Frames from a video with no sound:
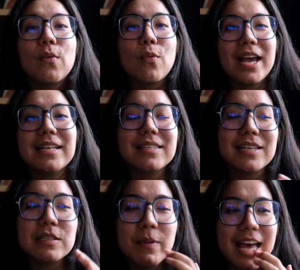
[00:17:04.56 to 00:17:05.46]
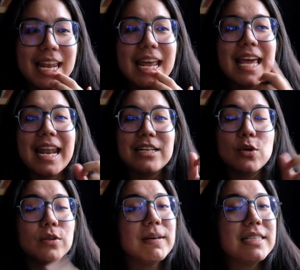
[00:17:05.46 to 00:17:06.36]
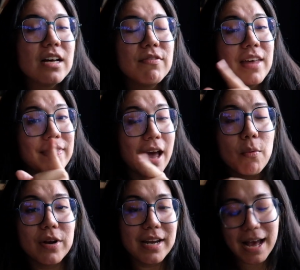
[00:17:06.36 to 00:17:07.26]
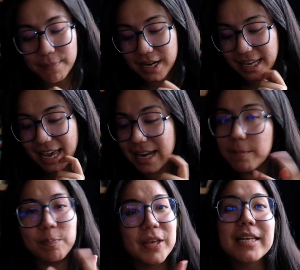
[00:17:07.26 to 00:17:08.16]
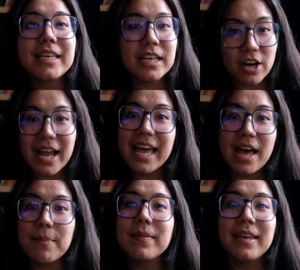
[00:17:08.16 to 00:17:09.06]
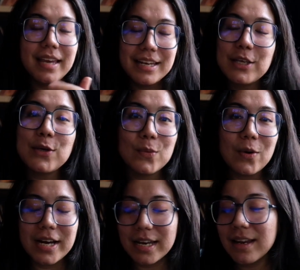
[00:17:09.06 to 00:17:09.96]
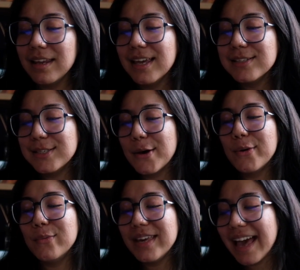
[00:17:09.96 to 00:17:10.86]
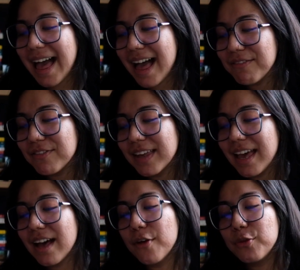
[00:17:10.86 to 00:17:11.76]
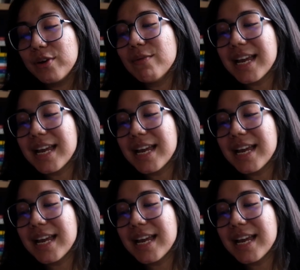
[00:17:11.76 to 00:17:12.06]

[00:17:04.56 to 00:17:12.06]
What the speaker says: white cis men. And I told myself that that wouldn't happen again. And here I am in Q1. So we have a 3-way